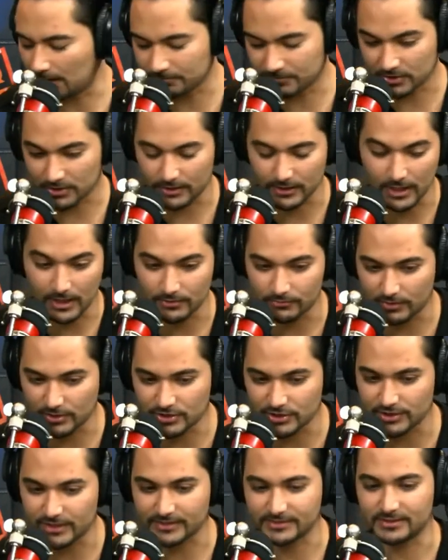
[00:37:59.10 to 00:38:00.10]
Uh, I'm sorry, uh,
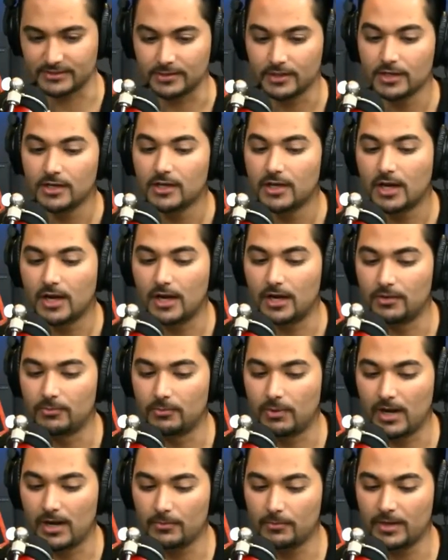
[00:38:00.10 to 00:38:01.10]
Richard Nixon. Uh,
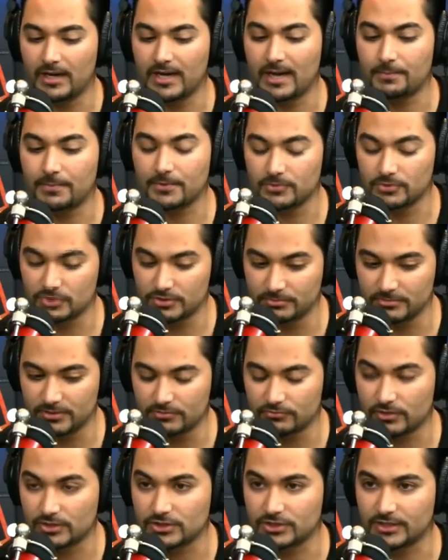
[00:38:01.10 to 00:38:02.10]
what what happened,
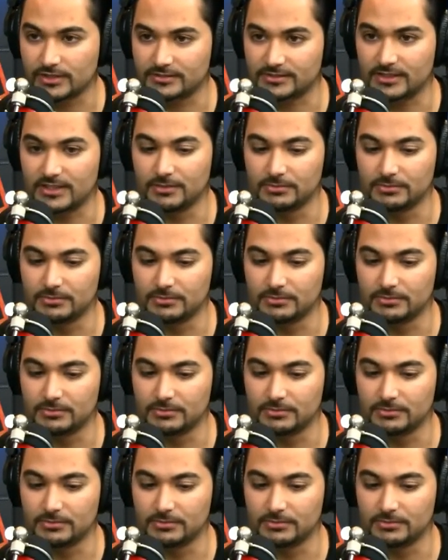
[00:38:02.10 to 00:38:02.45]
to Richard Nixon?